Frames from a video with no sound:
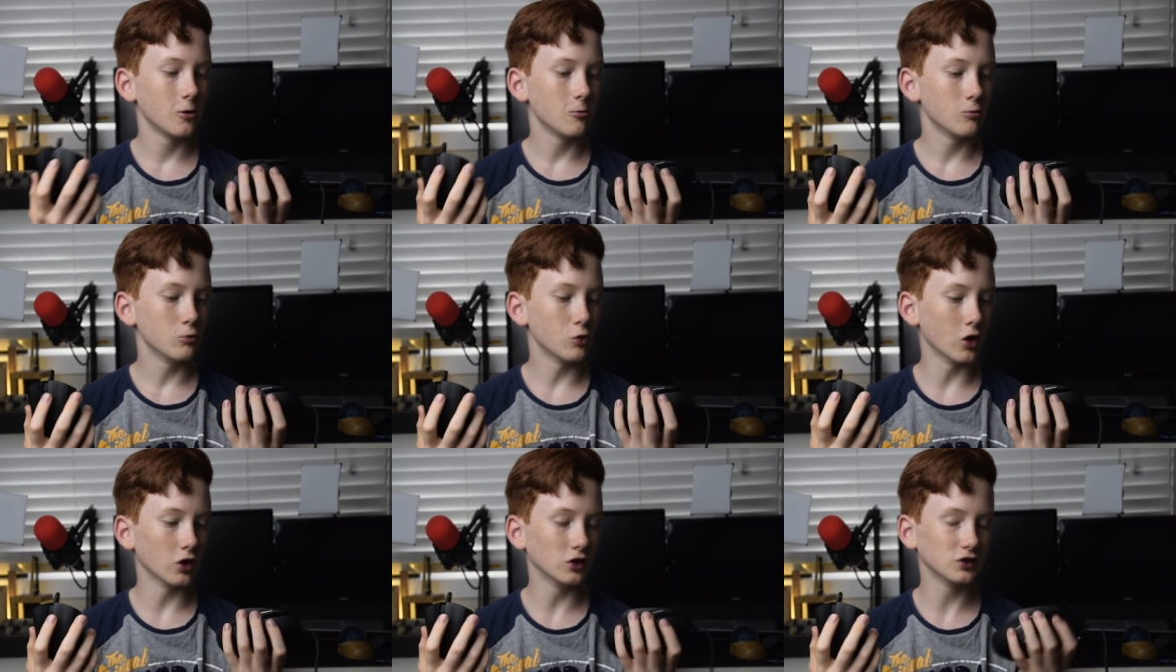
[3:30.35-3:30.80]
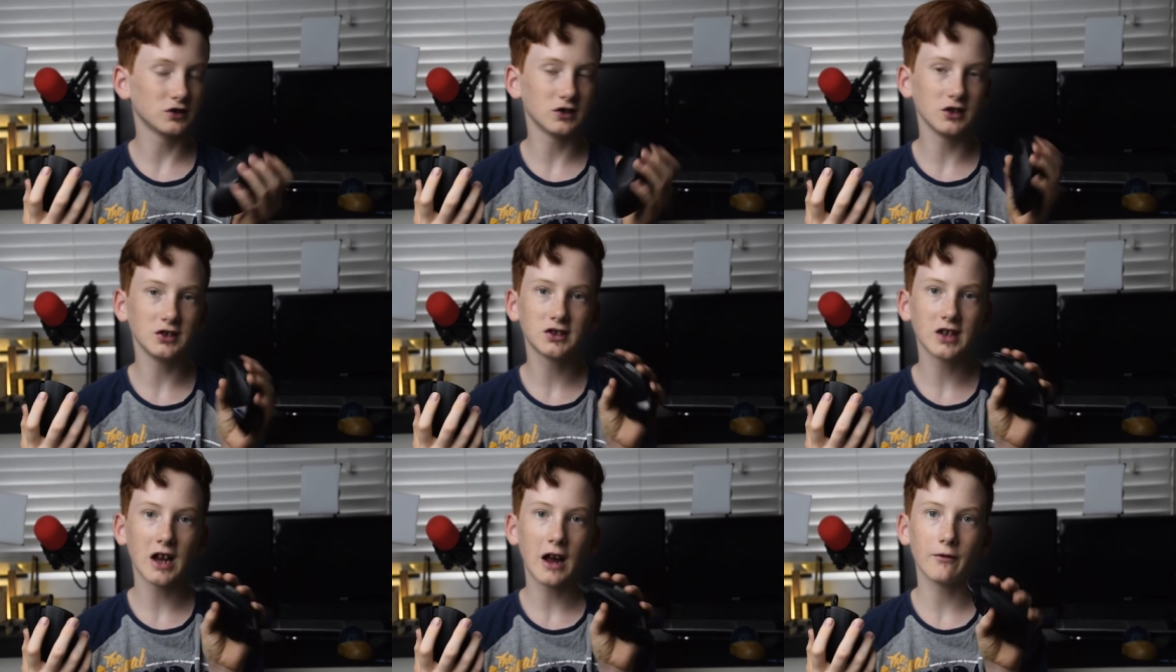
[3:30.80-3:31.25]
whereas
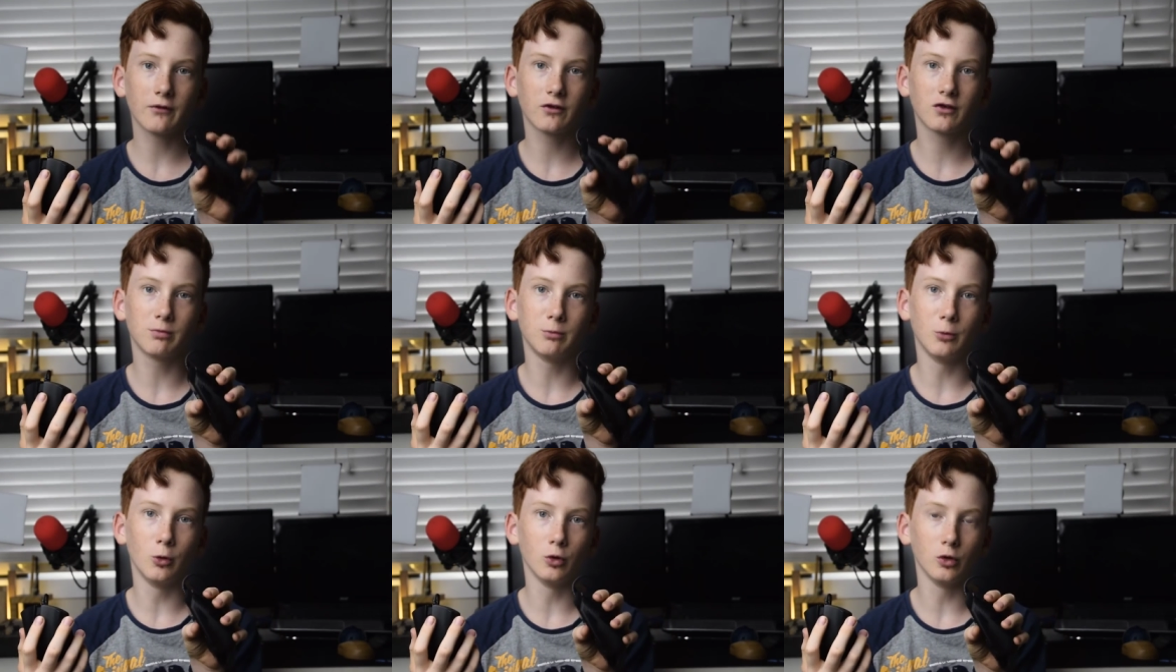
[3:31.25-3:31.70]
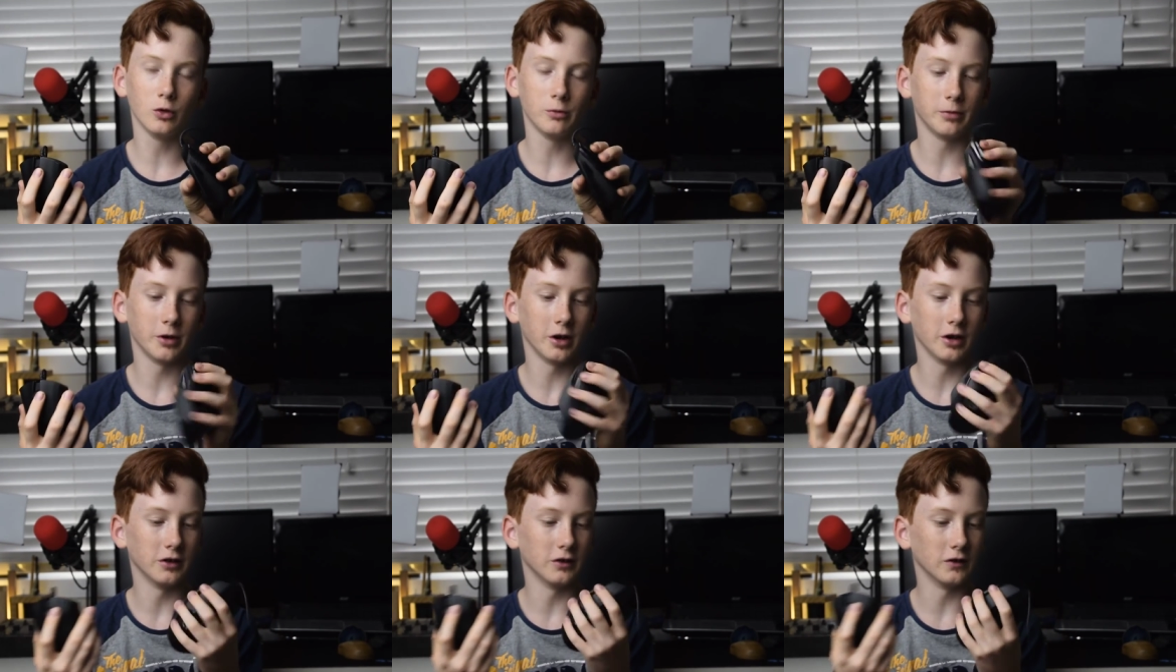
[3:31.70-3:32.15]
these have smaller
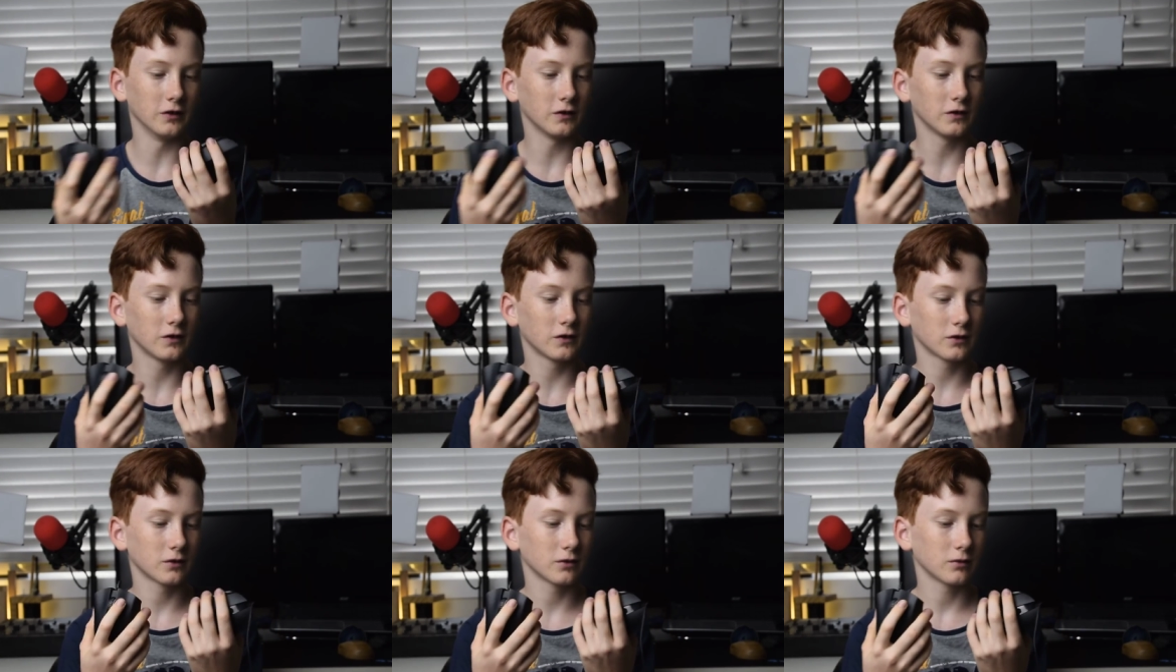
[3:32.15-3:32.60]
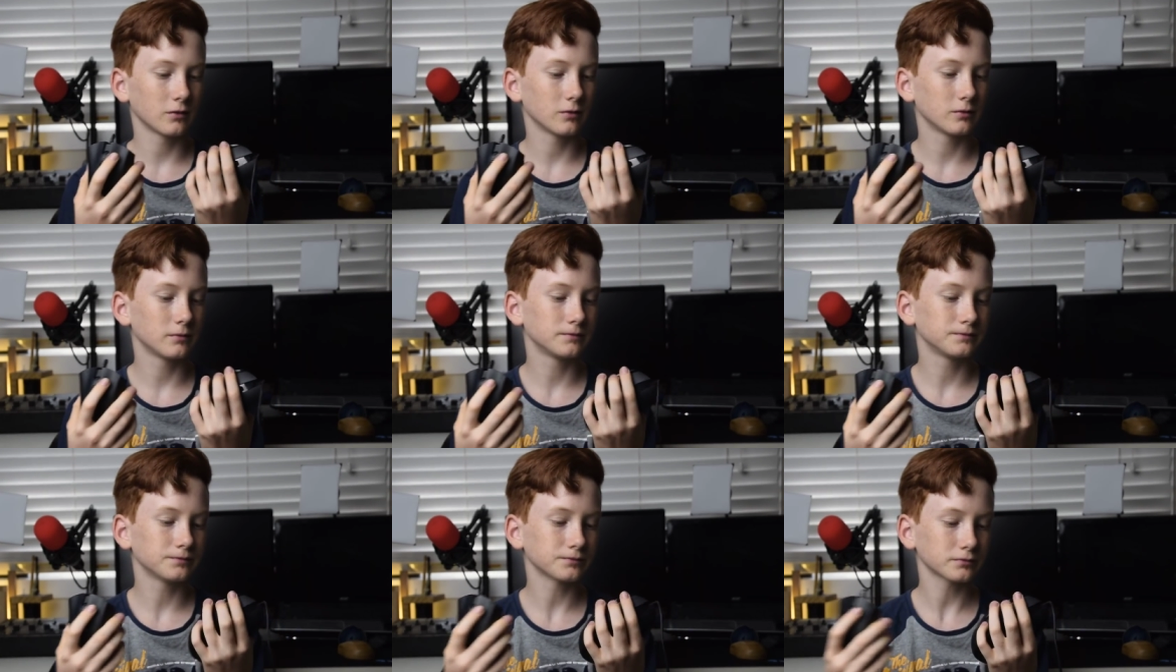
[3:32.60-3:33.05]
buttons,
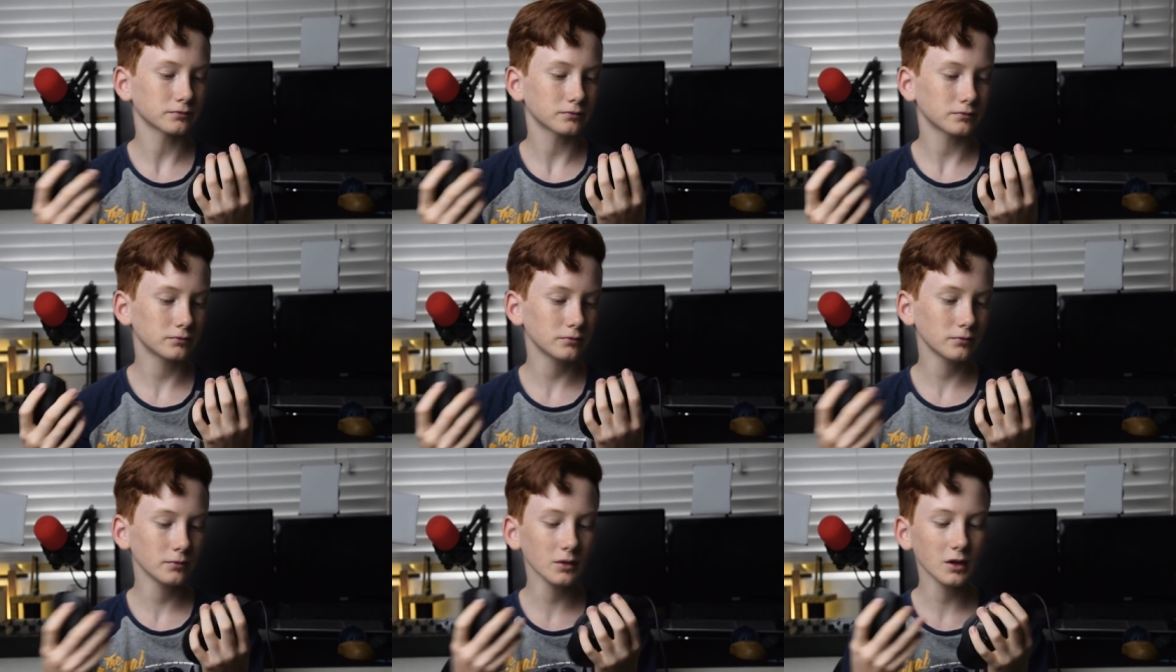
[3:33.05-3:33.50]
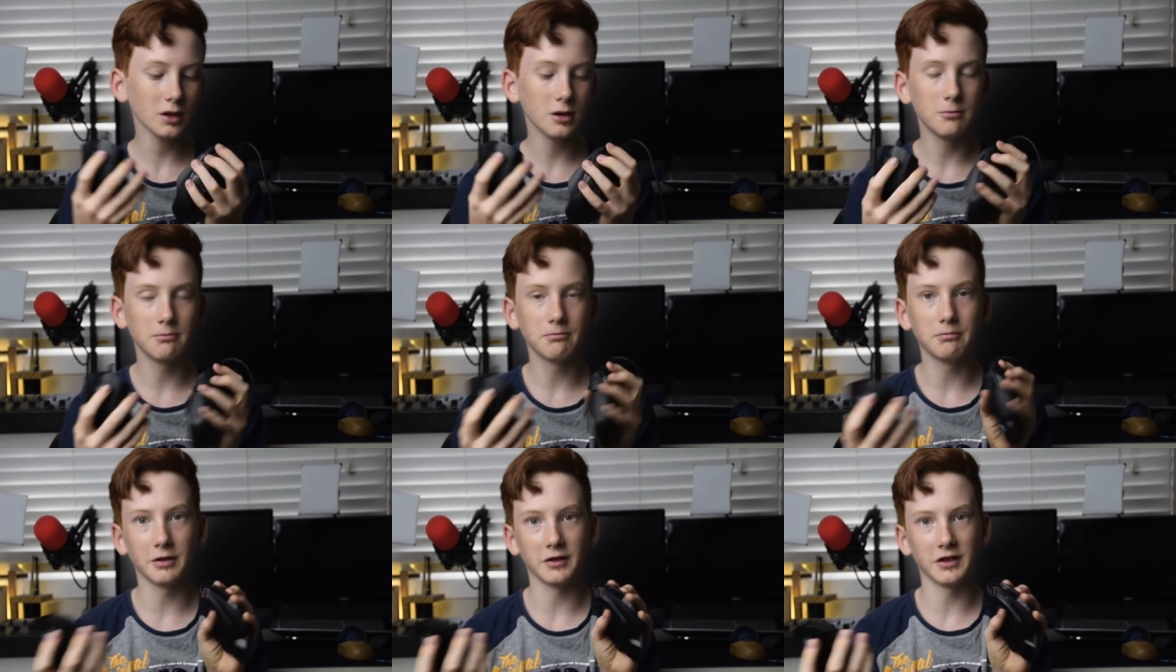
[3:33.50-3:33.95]

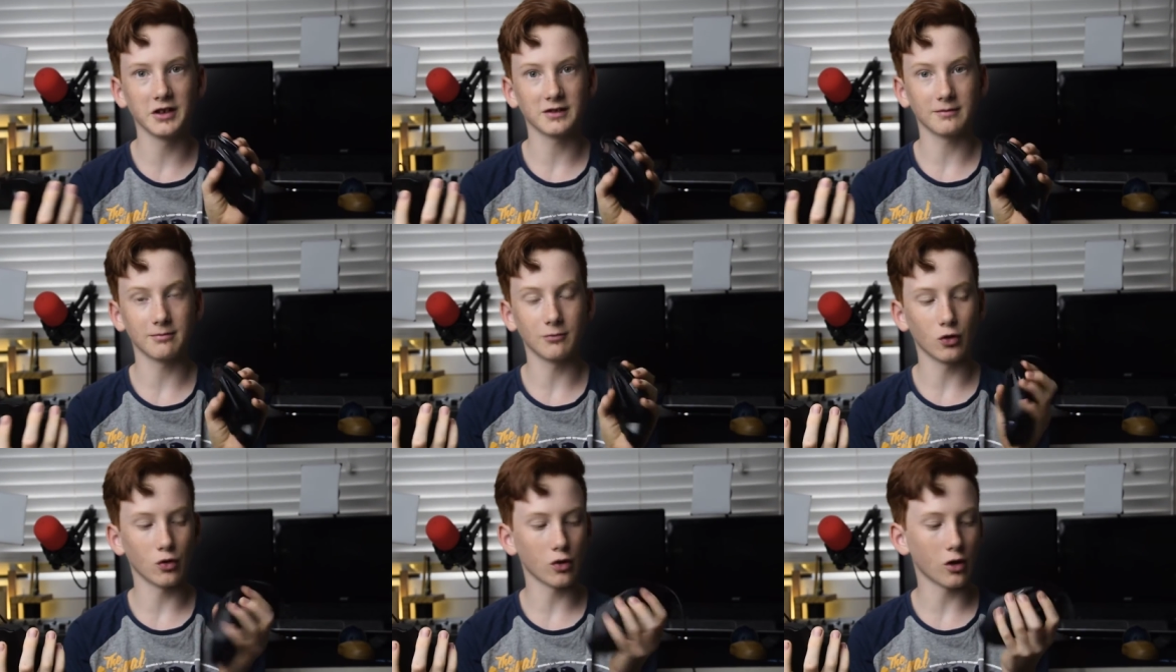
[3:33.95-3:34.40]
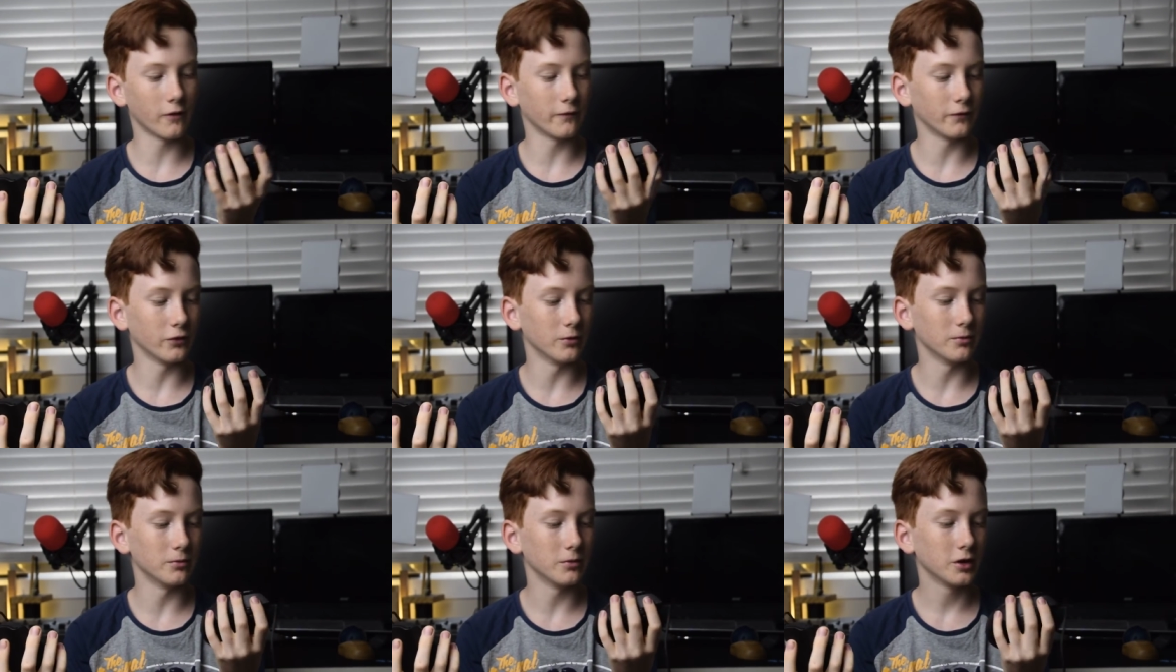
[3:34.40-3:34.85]
but there's more of them.